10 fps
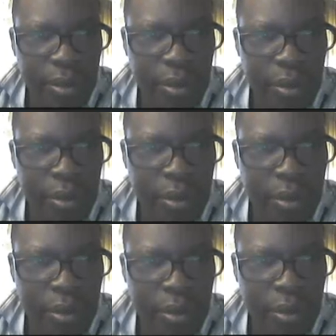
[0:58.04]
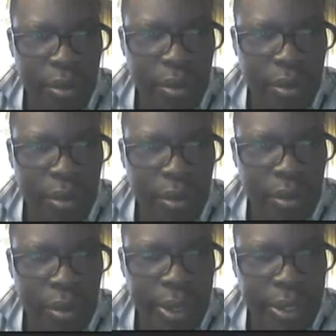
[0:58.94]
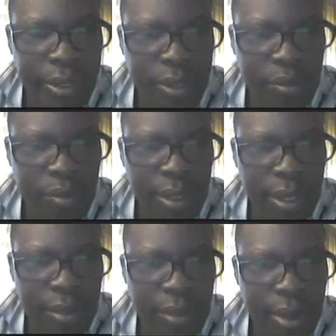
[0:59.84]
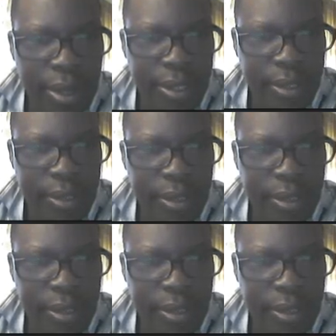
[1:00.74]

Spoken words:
or X is 1 and Y is